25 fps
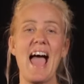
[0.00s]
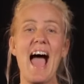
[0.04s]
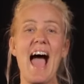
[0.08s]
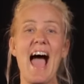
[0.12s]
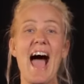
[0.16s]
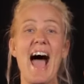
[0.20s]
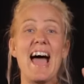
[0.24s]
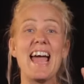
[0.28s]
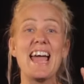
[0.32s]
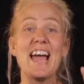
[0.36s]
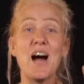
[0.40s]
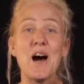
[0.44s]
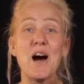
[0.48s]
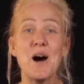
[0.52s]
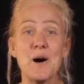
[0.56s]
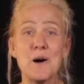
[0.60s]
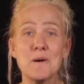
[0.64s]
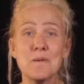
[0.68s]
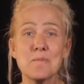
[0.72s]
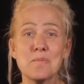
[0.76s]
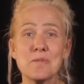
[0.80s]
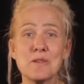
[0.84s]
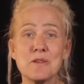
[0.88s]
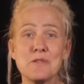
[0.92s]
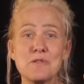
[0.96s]
I
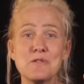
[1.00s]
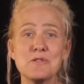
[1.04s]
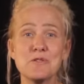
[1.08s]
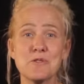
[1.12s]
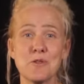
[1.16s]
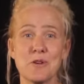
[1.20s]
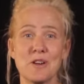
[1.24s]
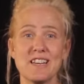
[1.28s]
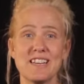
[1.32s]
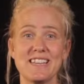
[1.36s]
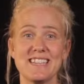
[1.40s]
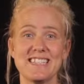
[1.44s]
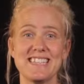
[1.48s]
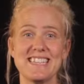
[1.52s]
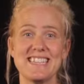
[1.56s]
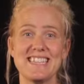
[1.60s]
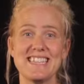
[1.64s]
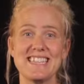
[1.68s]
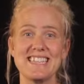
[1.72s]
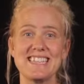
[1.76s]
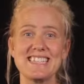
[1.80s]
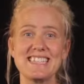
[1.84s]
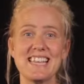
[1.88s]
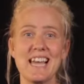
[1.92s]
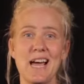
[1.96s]
hope you join us
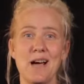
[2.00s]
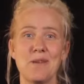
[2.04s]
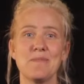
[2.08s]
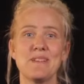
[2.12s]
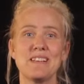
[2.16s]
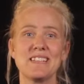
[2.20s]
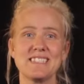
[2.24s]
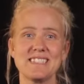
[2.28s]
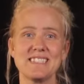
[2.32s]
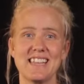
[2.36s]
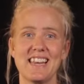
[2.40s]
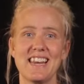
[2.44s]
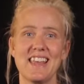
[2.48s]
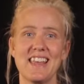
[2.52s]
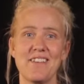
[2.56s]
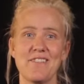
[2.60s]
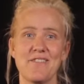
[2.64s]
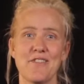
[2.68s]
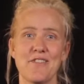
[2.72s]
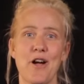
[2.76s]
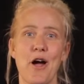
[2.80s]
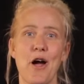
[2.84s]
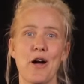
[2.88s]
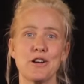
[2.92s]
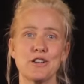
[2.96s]
this coming Sunday for
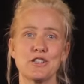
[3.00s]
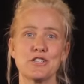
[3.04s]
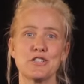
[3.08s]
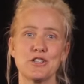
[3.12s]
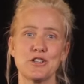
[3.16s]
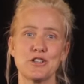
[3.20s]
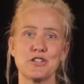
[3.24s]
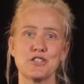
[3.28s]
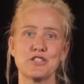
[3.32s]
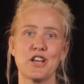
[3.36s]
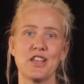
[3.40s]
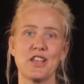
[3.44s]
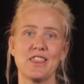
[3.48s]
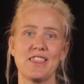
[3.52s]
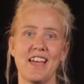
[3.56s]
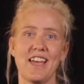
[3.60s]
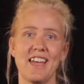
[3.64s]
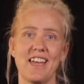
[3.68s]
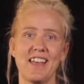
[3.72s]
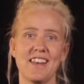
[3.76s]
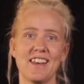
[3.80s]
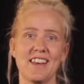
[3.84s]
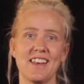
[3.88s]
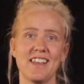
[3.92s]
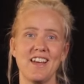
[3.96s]
our church
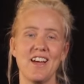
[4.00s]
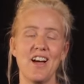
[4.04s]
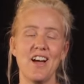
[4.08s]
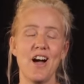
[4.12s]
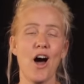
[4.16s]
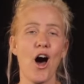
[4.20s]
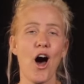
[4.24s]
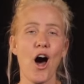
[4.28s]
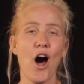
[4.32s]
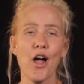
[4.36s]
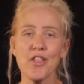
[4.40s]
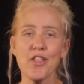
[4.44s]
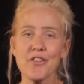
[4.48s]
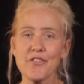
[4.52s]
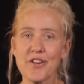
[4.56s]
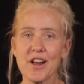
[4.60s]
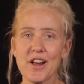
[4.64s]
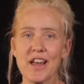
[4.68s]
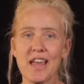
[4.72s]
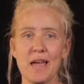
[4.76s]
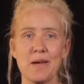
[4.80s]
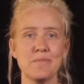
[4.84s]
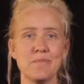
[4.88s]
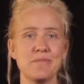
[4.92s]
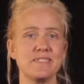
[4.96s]
online. All of our
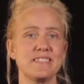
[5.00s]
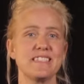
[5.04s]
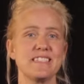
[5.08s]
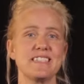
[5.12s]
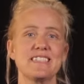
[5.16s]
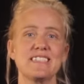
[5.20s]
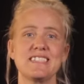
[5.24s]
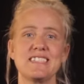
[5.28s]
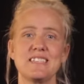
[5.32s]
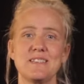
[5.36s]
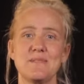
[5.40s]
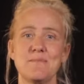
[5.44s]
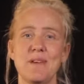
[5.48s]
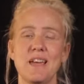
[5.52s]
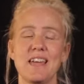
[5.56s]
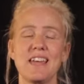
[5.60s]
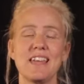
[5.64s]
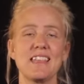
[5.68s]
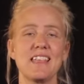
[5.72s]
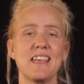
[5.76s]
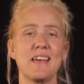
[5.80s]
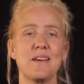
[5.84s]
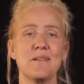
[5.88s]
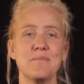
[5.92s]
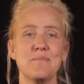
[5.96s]
campuses,
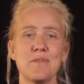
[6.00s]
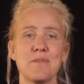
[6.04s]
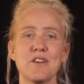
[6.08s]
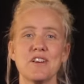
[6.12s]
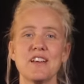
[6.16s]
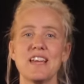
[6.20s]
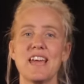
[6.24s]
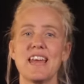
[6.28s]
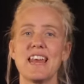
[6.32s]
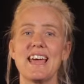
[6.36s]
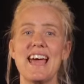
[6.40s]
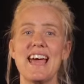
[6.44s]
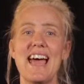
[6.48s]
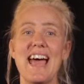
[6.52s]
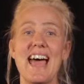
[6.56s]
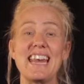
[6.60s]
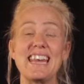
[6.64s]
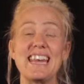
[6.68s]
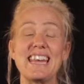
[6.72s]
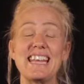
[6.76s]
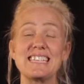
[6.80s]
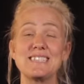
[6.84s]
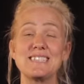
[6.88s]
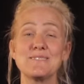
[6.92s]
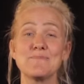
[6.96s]
Temecula, Murrieta, and
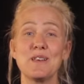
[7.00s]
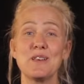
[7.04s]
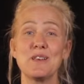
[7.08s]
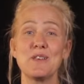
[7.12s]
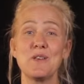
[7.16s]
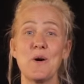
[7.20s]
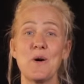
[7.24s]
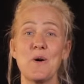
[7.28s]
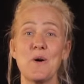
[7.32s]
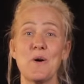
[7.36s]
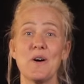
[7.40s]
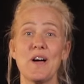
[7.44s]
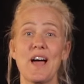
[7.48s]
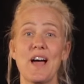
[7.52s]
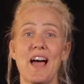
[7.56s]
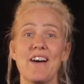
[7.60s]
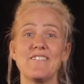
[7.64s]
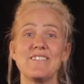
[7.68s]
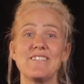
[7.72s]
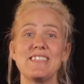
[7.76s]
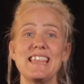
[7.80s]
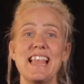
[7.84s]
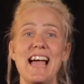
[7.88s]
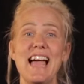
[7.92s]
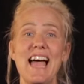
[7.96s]
Espanol, have
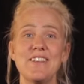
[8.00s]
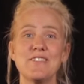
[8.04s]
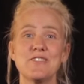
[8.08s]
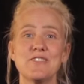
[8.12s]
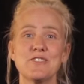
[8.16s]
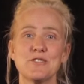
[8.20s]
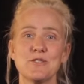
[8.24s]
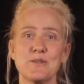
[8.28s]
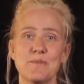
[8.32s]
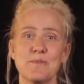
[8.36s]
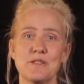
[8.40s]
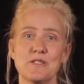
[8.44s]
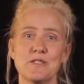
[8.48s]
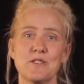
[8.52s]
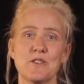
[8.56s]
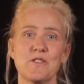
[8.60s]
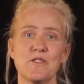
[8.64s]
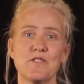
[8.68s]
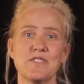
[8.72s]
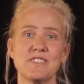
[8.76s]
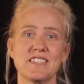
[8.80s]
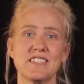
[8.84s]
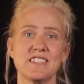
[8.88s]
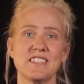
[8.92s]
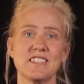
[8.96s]
live streaming
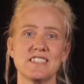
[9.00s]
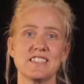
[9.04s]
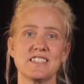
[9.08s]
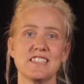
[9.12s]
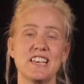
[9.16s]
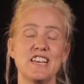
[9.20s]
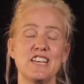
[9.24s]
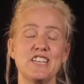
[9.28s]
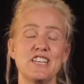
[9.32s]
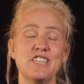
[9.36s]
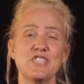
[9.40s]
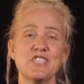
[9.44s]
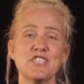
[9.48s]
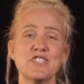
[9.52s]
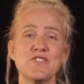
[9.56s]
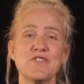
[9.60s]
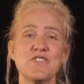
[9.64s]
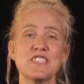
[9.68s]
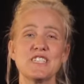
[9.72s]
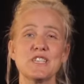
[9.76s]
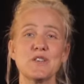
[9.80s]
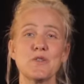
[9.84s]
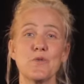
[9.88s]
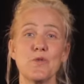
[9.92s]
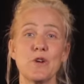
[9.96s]
services. Just
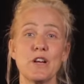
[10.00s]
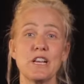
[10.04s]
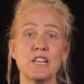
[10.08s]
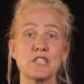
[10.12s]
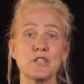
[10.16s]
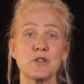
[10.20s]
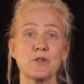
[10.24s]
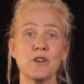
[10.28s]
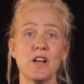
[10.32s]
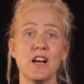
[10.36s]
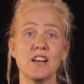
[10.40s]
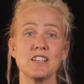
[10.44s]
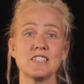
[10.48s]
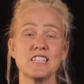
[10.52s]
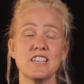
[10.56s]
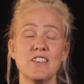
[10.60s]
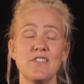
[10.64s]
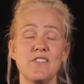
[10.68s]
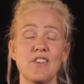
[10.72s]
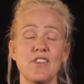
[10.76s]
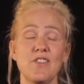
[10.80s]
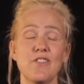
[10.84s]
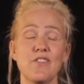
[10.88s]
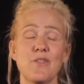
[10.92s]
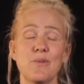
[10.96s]
visit
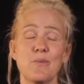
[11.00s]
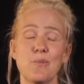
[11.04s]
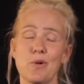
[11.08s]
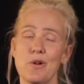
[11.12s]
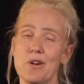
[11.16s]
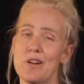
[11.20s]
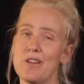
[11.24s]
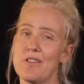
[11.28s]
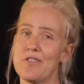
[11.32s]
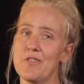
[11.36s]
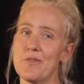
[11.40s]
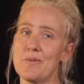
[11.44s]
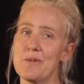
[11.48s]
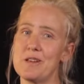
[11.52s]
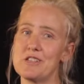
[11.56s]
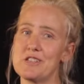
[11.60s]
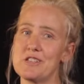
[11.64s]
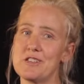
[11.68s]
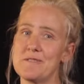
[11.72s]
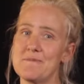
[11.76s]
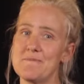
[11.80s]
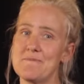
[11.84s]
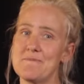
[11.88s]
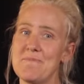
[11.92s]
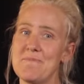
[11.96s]
rancho.tv for more
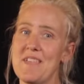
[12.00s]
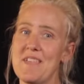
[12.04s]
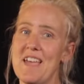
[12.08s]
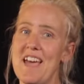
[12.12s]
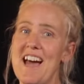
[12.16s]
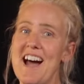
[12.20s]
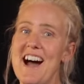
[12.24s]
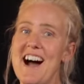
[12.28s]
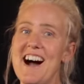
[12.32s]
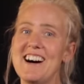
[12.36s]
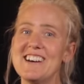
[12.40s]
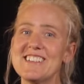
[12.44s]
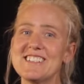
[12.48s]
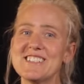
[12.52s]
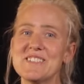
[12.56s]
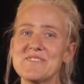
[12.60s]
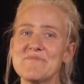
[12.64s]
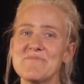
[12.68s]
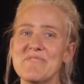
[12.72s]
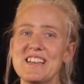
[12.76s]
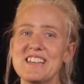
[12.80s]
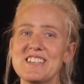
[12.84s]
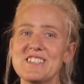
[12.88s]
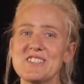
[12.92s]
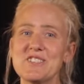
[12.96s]
information. Also,
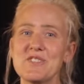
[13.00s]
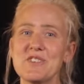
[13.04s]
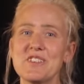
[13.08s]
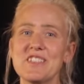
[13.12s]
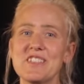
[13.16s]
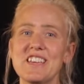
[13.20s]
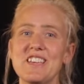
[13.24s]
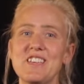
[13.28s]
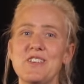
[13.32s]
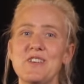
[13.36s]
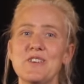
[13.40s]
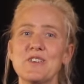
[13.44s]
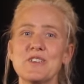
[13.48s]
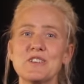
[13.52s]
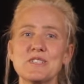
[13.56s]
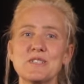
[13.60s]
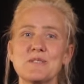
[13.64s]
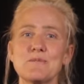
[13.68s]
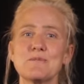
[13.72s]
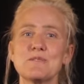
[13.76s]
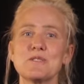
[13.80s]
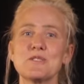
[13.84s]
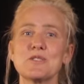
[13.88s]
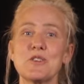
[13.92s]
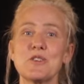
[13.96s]
make sure that you're
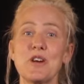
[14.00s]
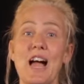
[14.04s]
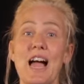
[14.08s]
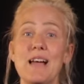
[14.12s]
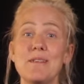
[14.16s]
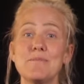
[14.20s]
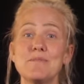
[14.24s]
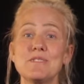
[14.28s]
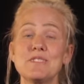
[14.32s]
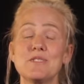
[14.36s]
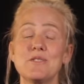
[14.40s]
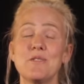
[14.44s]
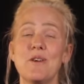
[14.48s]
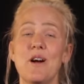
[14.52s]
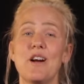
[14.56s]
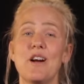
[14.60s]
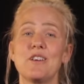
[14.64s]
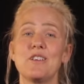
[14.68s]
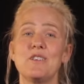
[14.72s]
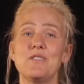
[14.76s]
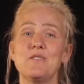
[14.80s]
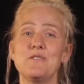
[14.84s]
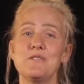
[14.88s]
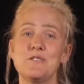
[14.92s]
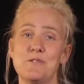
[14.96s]
subscribed to our
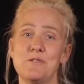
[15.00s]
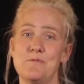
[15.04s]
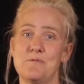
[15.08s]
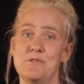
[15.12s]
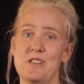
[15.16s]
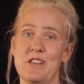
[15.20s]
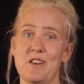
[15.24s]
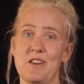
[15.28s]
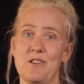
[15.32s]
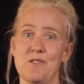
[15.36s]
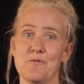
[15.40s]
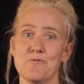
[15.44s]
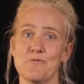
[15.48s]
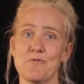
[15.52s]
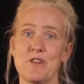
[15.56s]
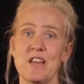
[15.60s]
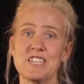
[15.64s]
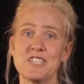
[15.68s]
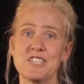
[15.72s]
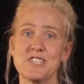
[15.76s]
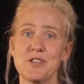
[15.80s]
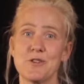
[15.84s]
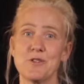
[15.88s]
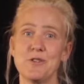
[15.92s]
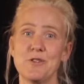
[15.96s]
YouTube channel,
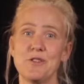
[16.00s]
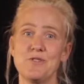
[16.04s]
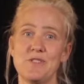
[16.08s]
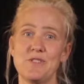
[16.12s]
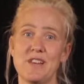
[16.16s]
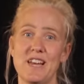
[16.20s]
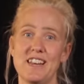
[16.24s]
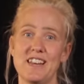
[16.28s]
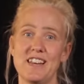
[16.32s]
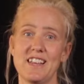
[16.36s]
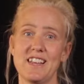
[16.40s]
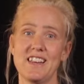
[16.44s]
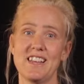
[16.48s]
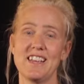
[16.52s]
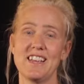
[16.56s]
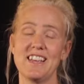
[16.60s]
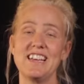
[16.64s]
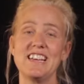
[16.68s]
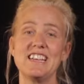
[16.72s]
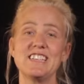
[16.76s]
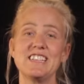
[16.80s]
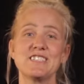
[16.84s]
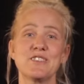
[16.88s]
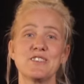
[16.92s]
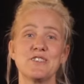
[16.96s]
Rancho United,
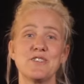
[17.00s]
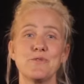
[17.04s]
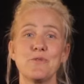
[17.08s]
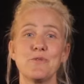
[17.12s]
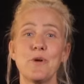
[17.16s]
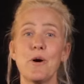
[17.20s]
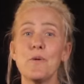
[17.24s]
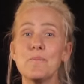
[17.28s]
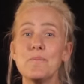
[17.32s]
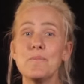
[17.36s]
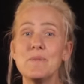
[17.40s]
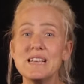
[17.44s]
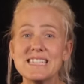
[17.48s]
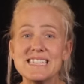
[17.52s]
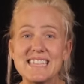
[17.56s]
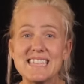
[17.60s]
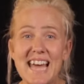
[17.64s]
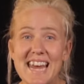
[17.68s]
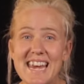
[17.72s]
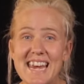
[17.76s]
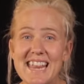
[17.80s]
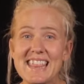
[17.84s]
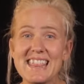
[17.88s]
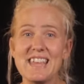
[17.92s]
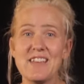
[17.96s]
so you won't miss
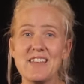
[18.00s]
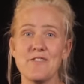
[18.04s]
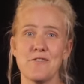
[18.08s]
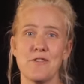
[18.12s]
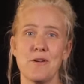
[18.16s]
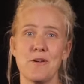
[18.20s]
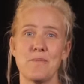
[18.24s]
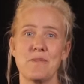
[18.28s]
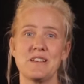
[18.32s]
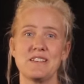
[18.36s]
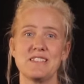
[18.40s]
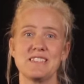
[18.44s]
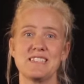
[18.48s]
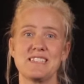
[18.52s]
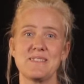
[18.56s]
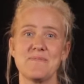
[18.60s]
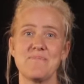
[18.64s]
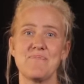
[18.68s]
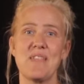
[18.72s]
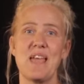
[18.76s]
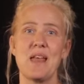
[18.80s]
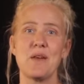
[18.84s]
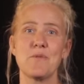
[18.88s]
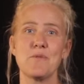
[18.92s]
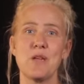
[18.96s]
anything from us,
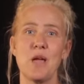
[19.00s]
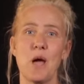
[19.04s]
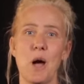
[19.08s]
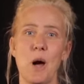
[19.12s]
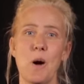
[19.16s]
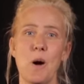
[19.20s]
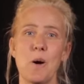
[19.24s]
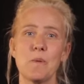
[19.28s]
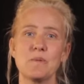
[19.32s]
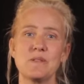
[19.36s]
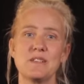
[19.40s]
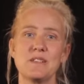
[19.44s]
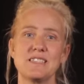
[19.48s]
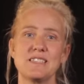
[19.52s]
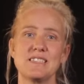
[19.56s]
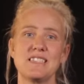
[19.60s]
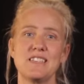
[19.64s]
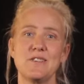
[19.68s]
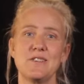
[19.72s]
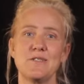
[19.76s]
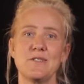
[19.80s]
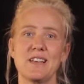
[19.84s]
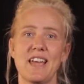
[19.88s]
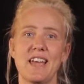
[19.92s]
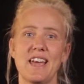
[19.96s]
and we hope to see
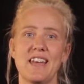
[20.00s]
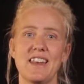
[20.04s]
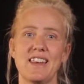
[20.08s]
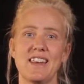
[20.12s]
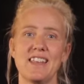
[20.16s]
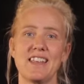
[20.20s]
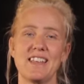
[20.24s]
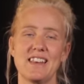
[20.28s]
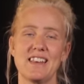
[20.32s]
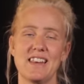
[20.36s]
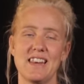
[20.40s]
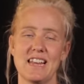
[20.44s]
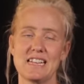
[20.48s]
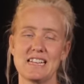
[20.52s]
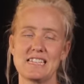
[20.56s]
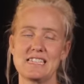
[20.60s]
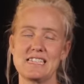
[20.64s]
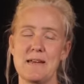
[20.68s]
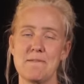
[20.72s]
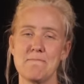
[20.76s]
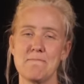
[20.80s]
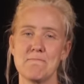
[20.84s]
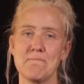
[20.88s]
you again next time.